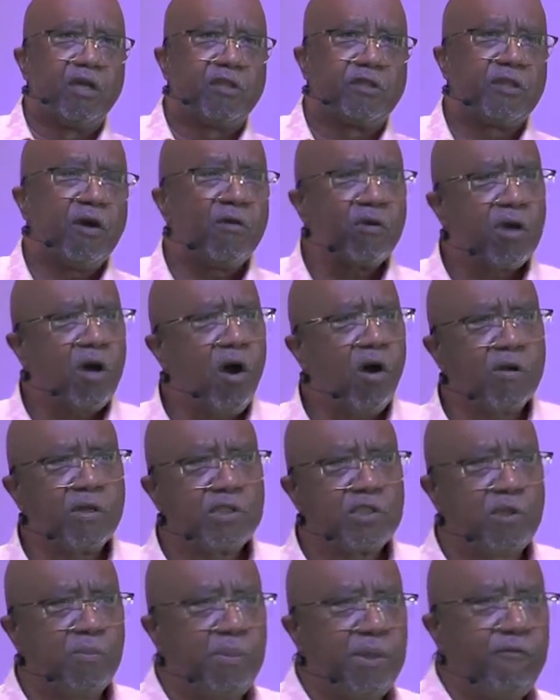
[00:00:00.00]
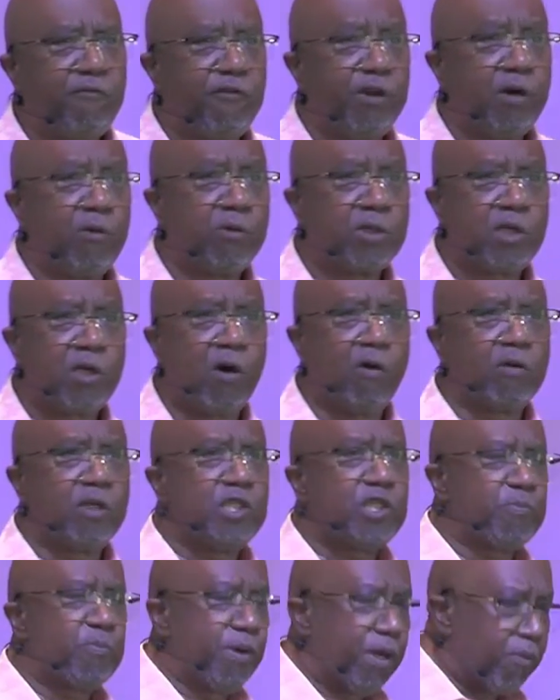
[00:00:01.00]
Third call is to be filled with the Holy
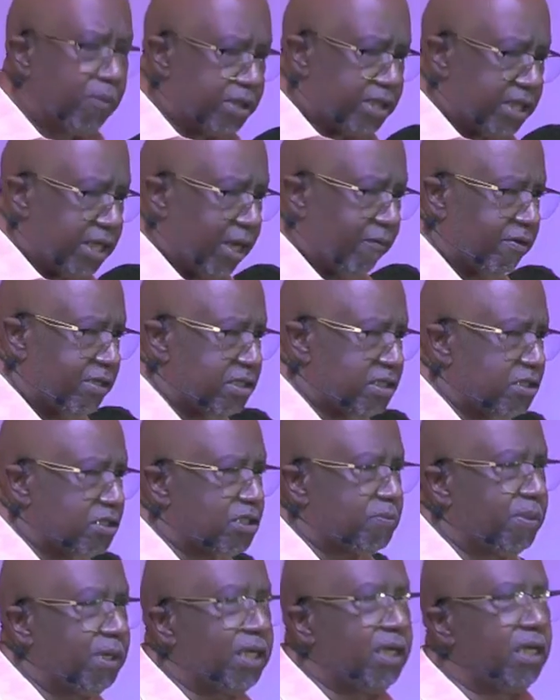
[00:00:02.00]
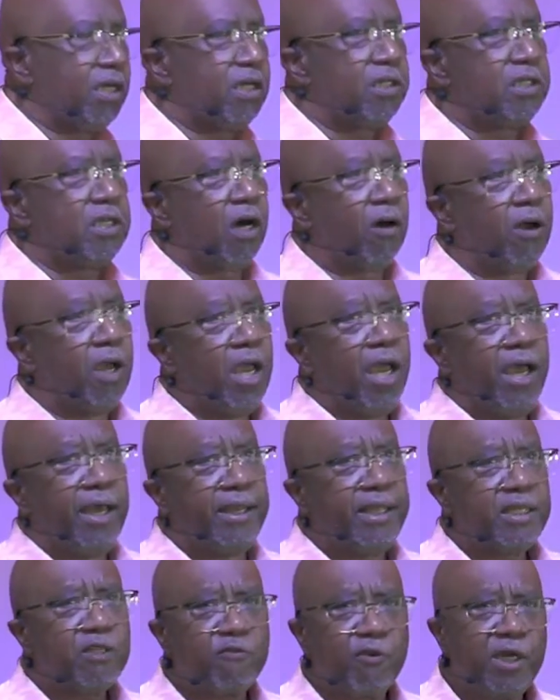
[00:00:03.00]
Spirit with the evidence of speaking tongue.
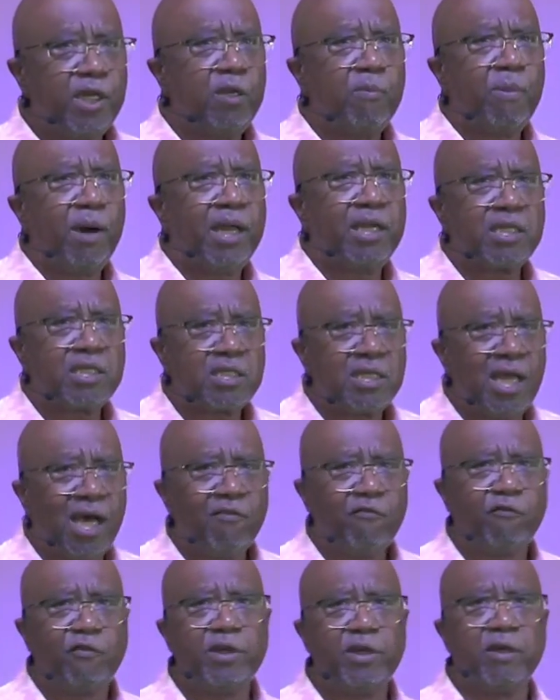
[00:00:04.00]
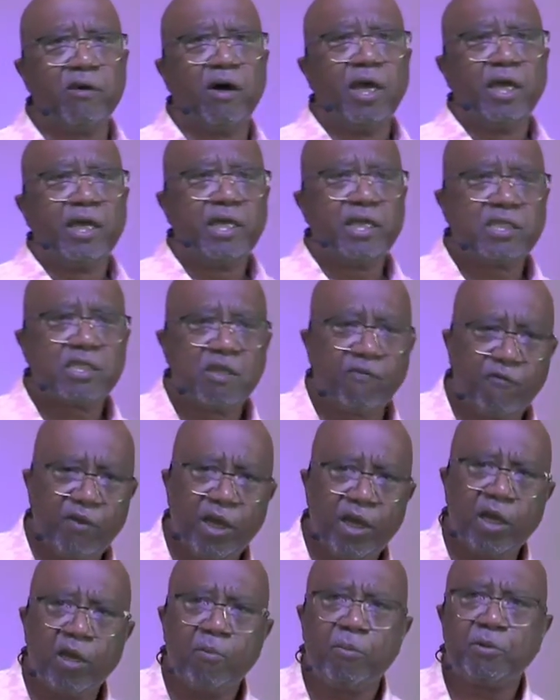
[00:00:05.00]
And that's for anybody that's not filled. It's
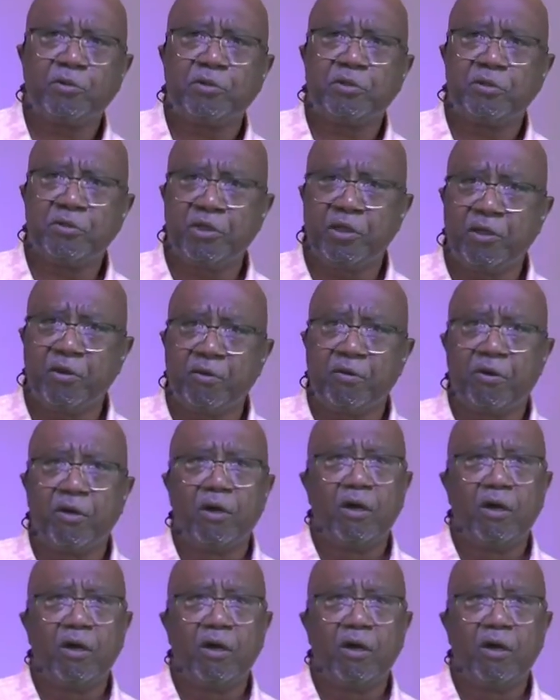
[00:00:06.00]
available to you.